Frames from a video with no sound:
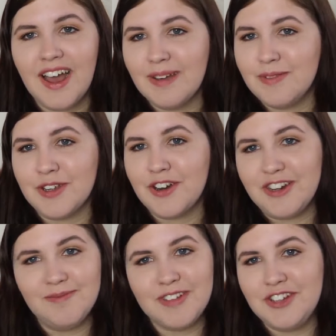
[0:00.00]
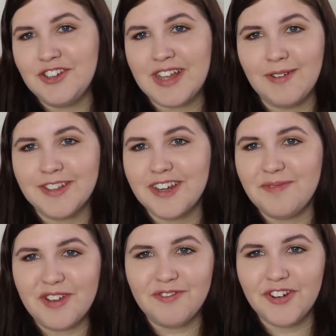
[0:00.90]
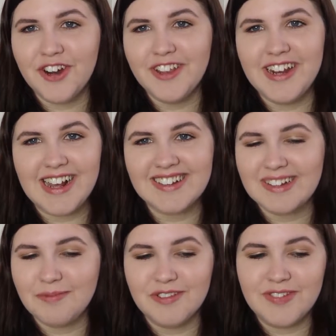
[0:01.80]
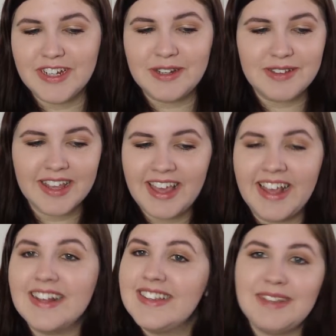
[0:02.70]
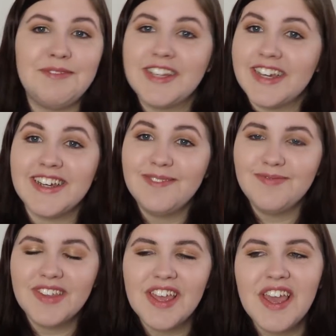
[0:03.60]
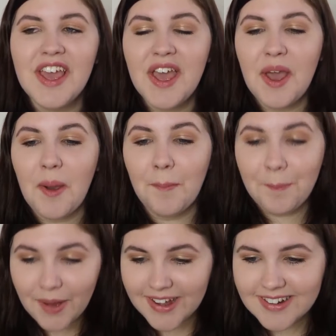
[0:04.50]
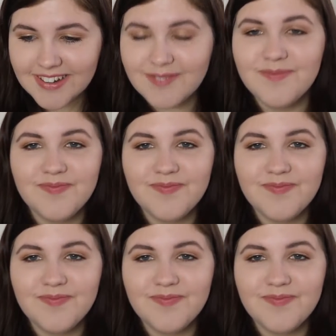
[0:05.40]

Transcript: I'm sorry, it's just how it's gonna be for the next couple of videos. I can't seem to kick it. But